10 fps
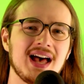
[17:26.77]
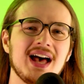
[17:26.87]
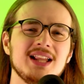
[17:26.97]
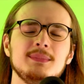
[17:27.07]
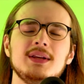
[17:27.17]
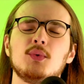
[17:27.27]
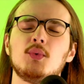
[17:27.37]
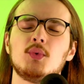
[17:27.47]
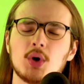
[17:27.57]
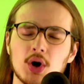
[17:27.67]
had me
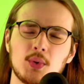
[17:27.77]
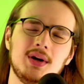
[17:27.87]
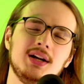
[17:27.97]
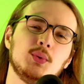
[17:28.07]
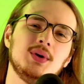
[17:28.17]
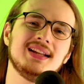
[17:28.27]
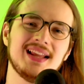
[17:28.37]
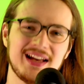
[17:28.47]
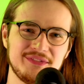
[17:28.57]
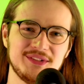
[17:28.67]
roaring with
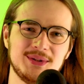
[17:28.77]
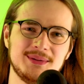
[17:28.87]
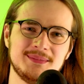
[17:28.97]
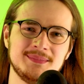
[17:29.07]
laughter.